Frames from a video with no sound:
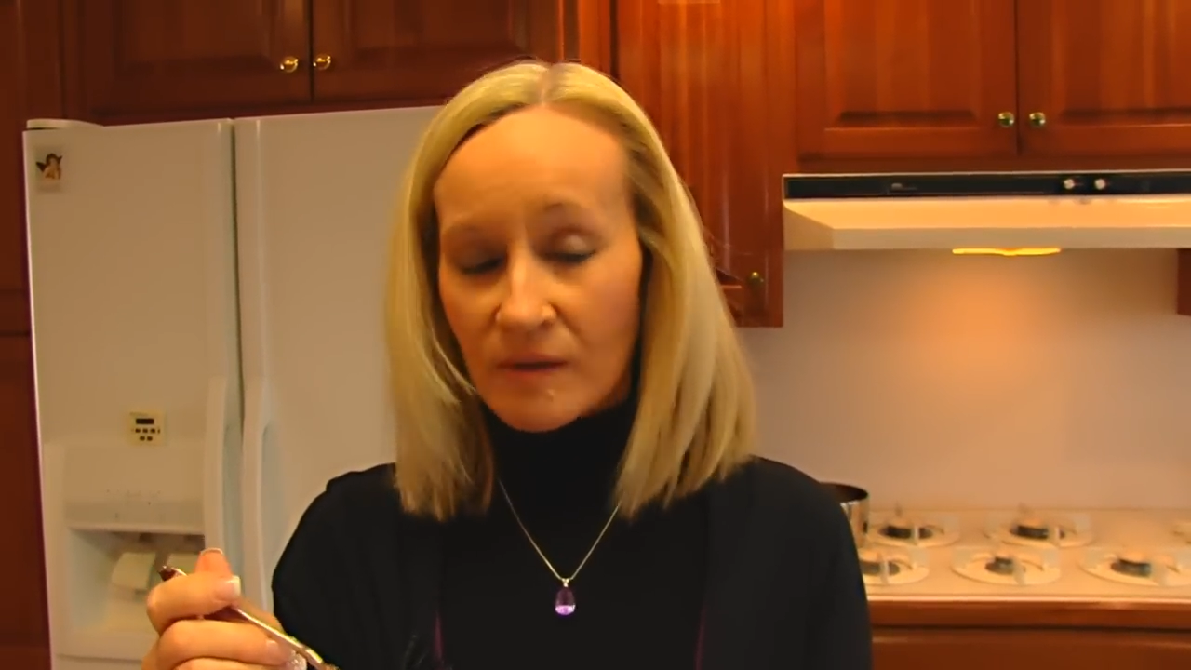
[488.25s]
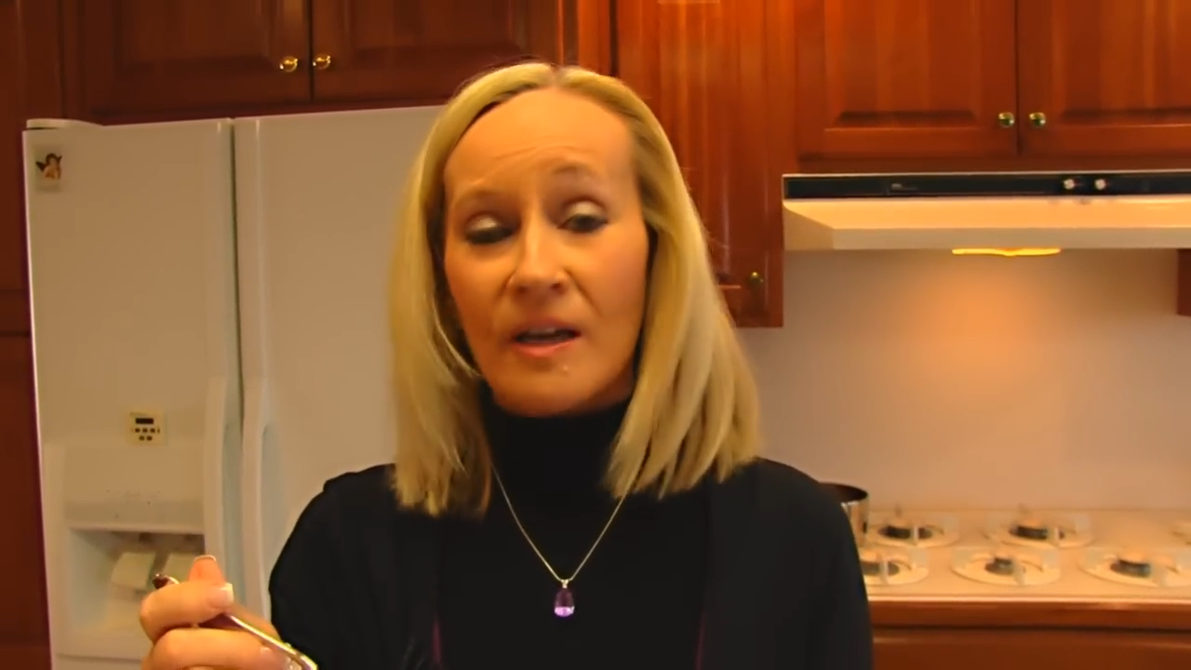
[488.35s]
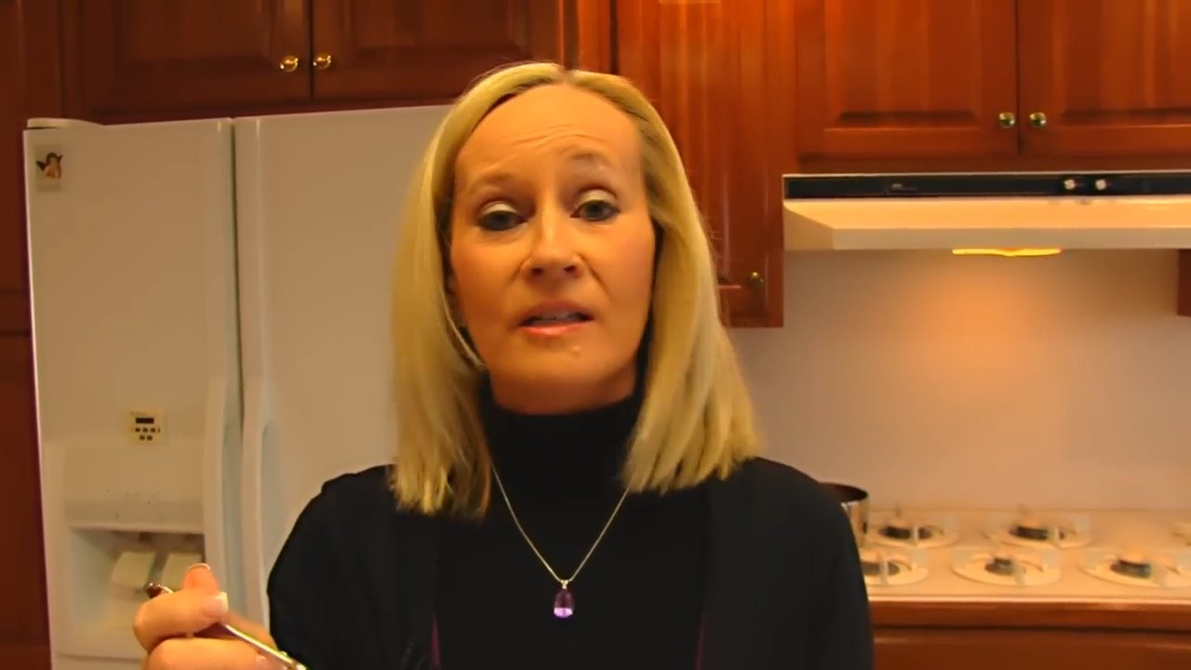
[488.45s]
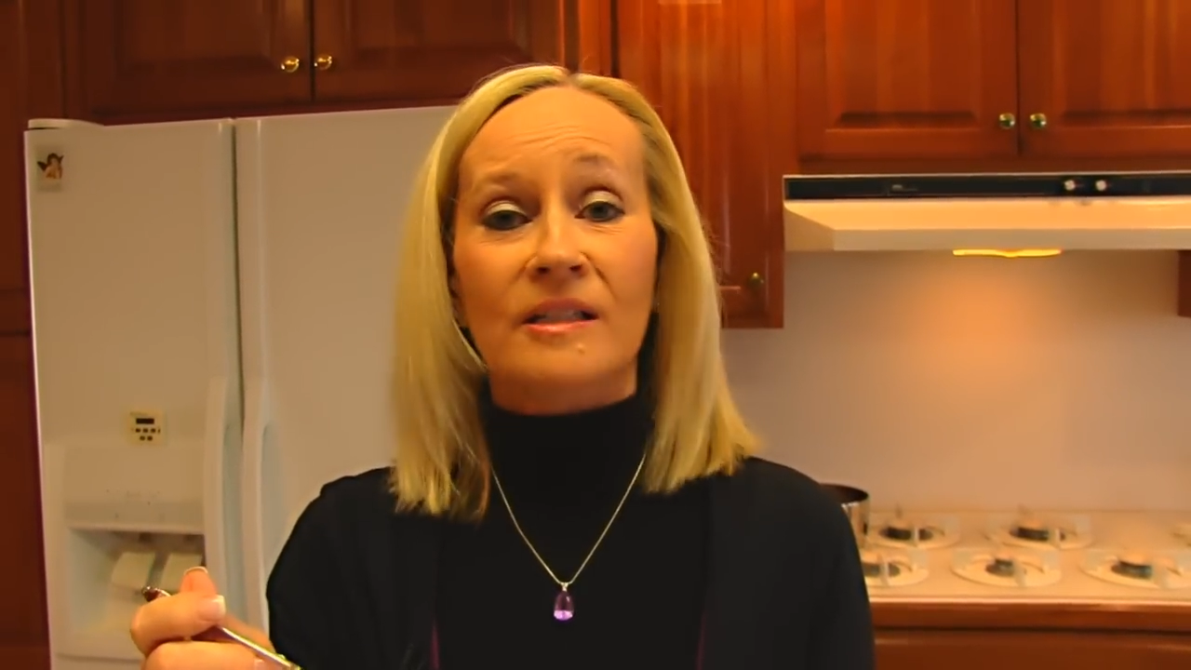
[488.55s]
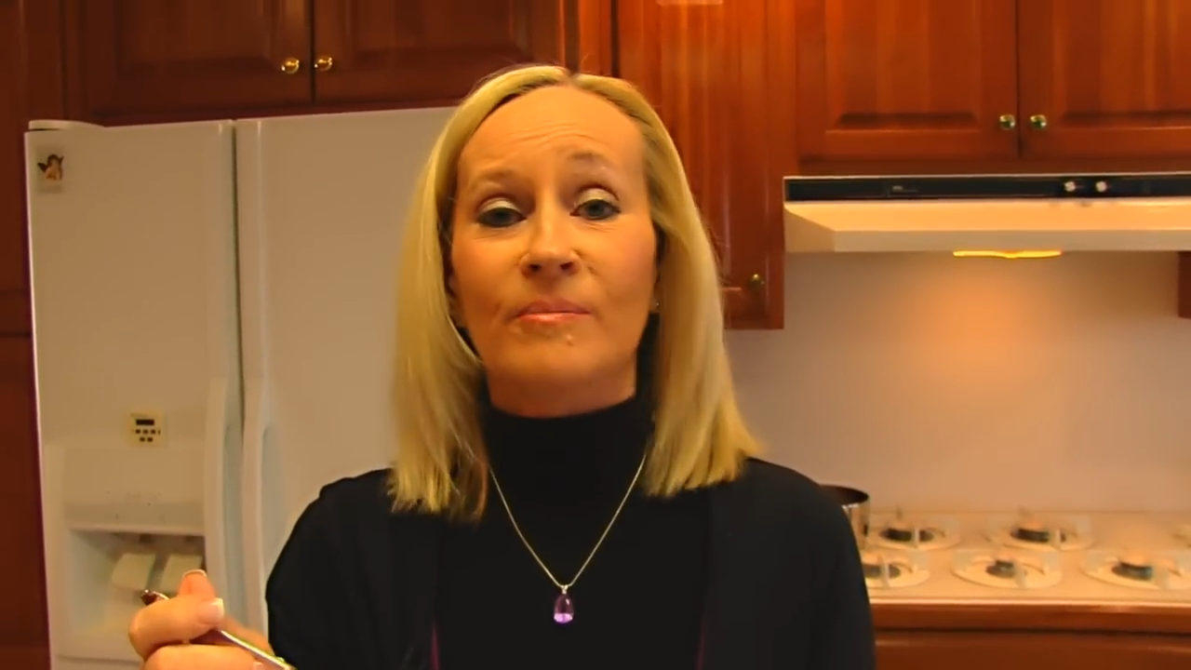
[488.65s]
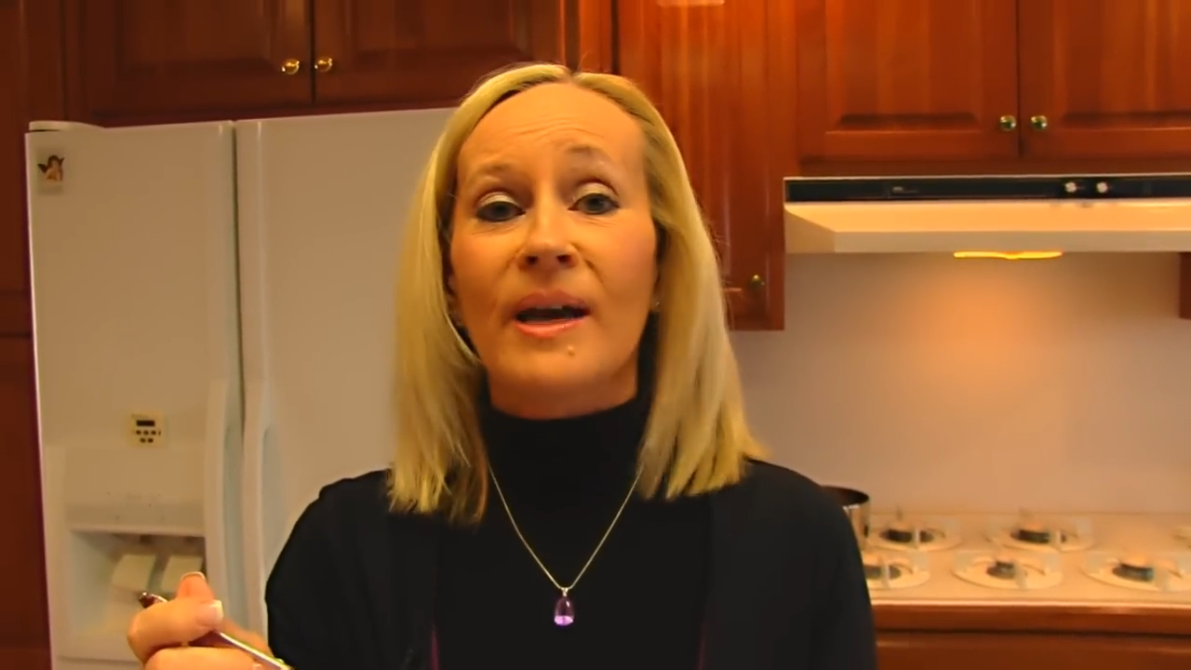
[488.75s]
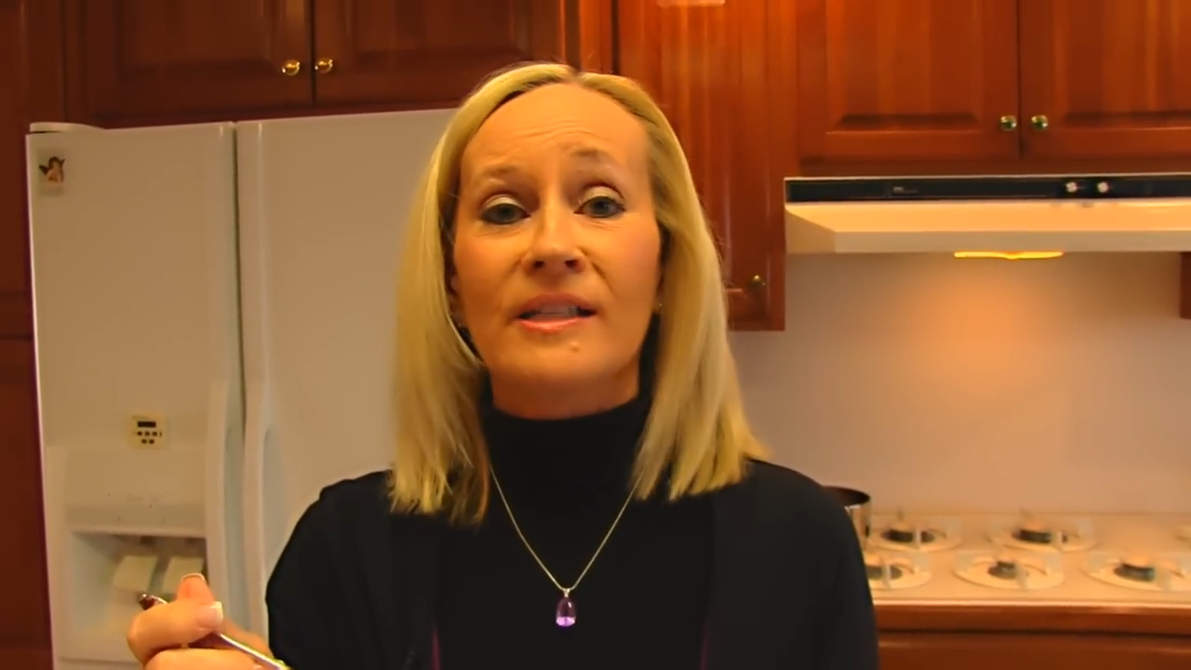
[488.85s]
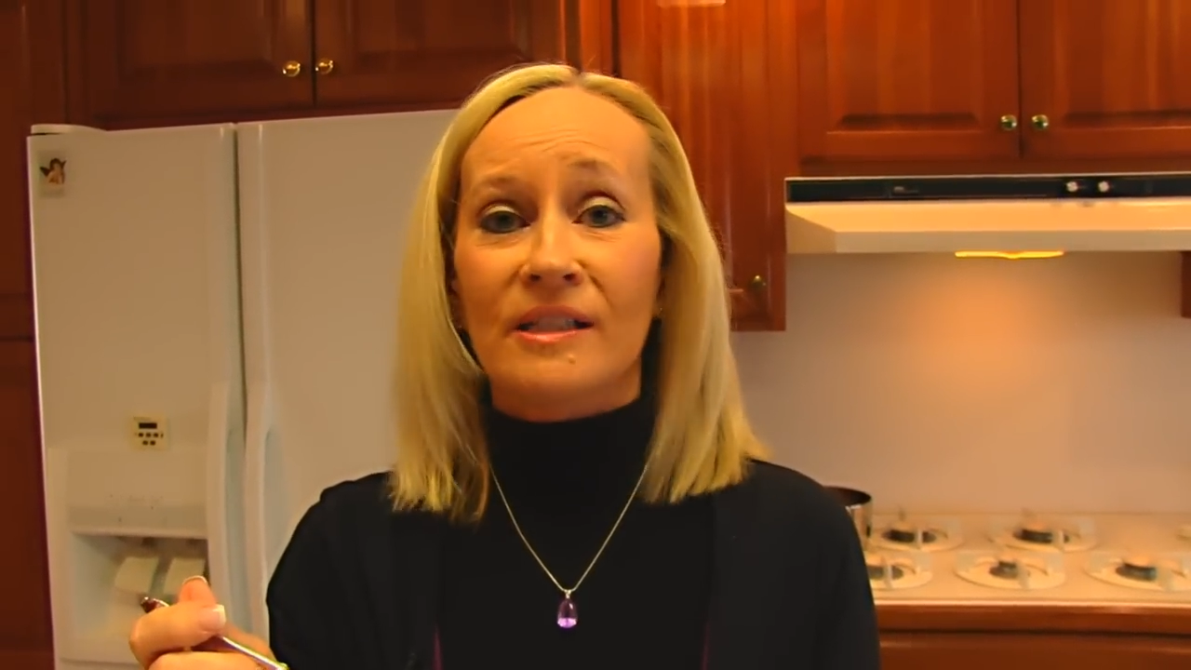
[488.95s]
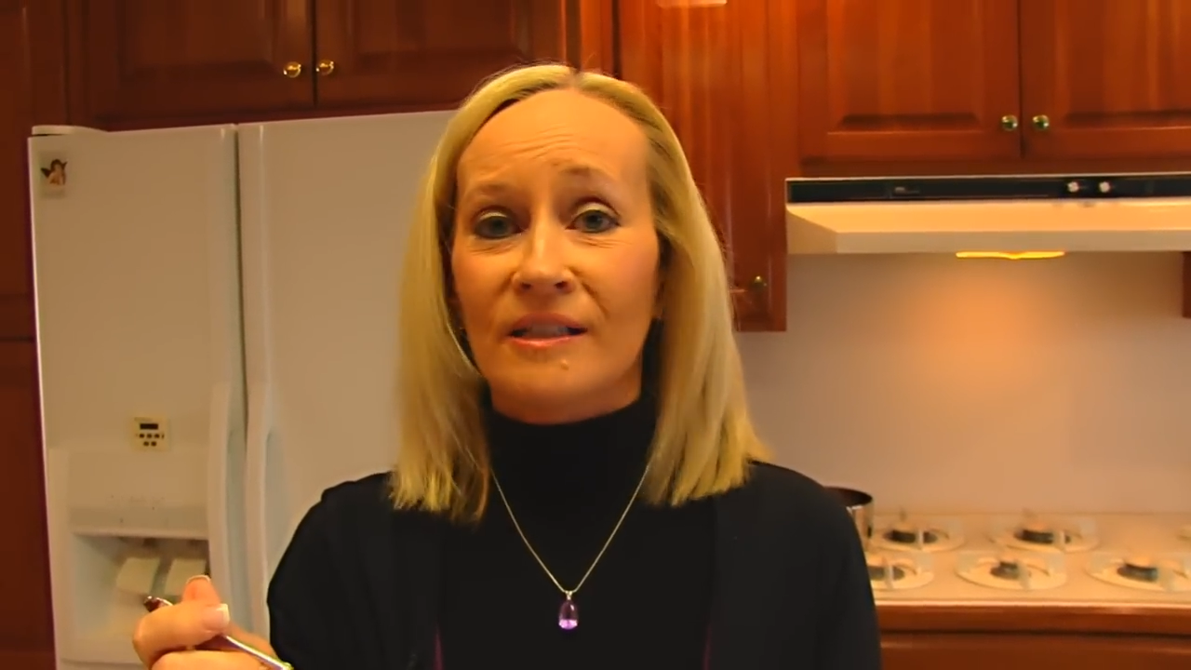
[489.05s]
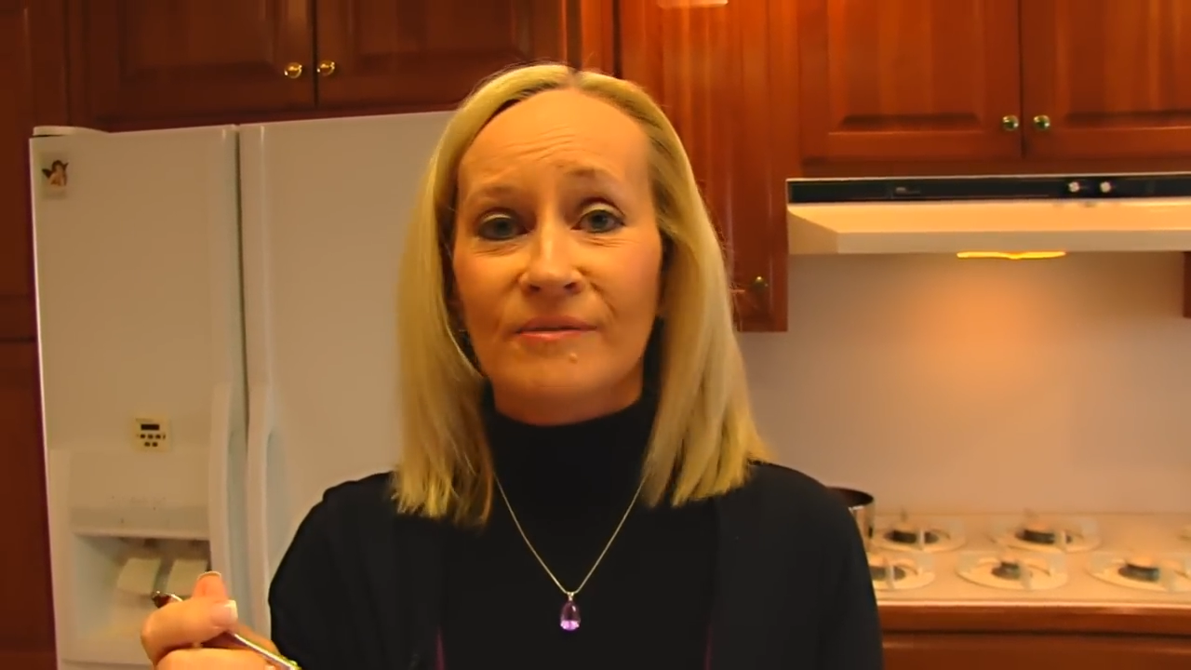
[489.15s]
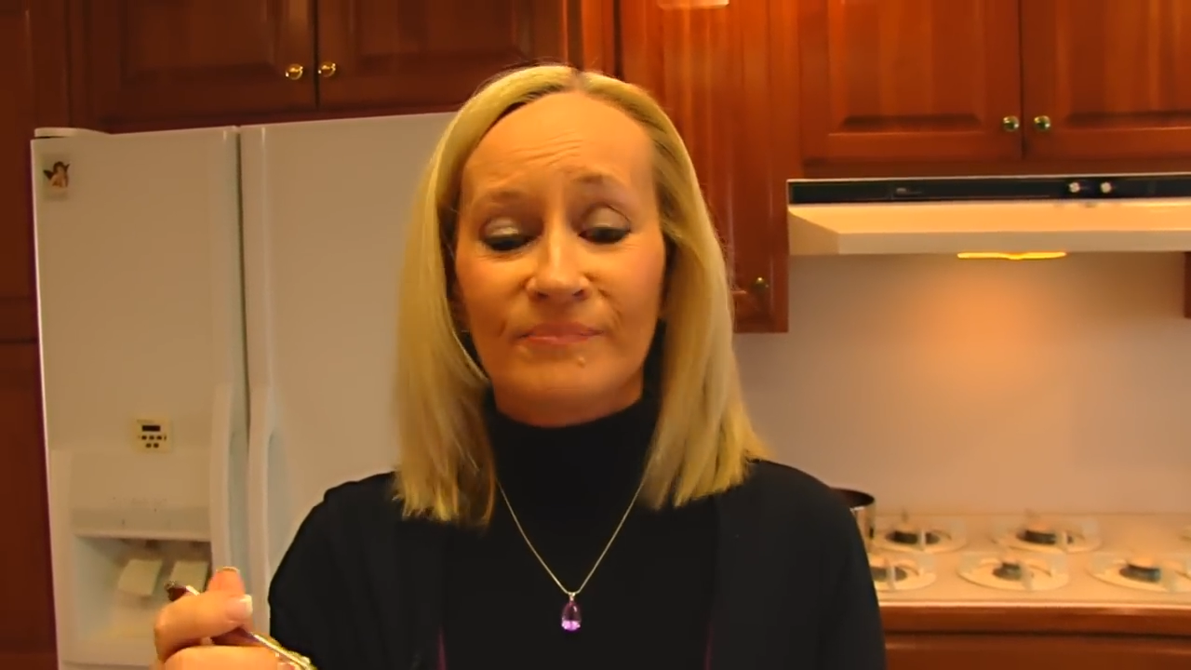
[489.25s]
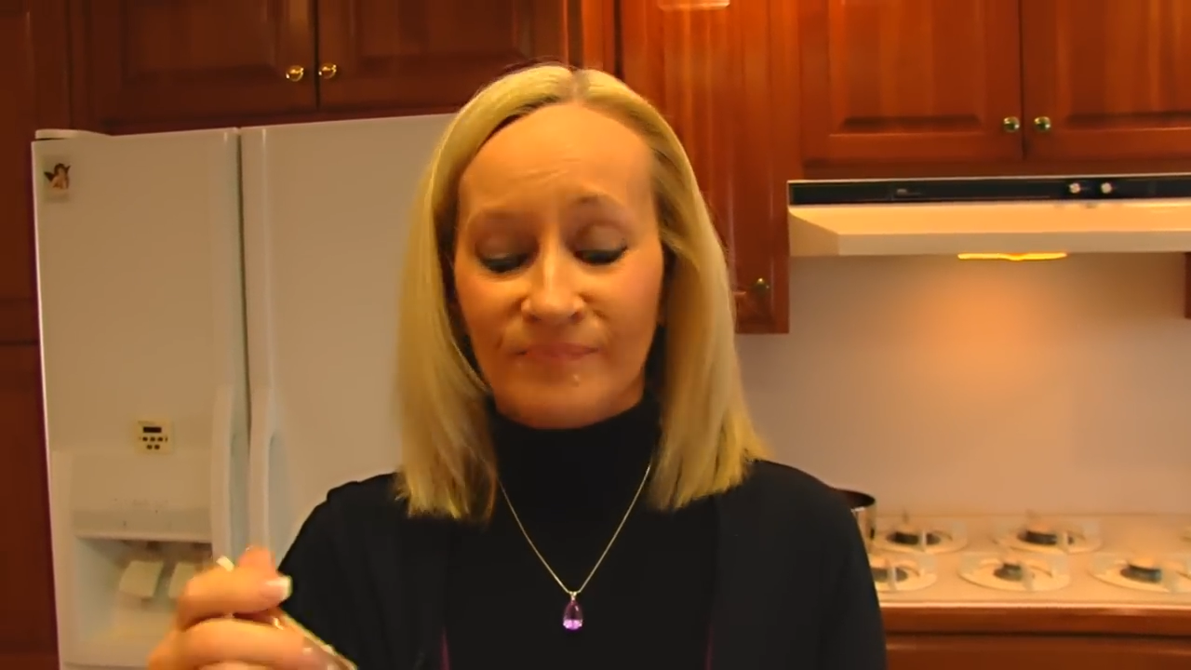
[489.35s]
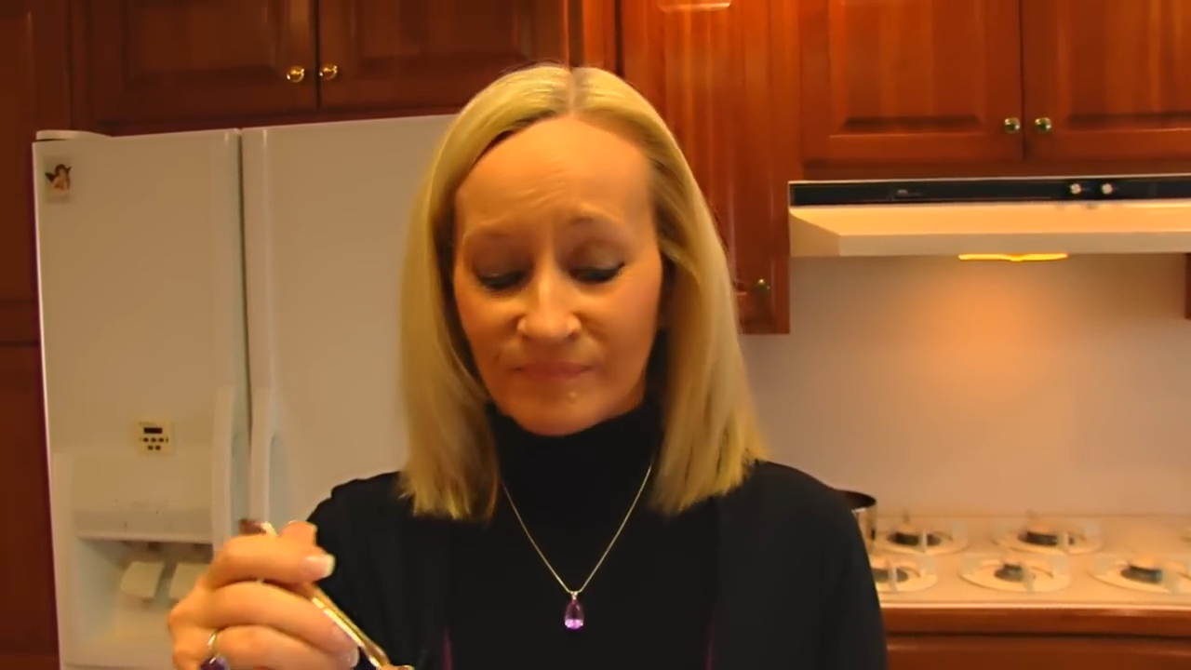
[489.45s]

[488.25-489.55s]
That is amazing.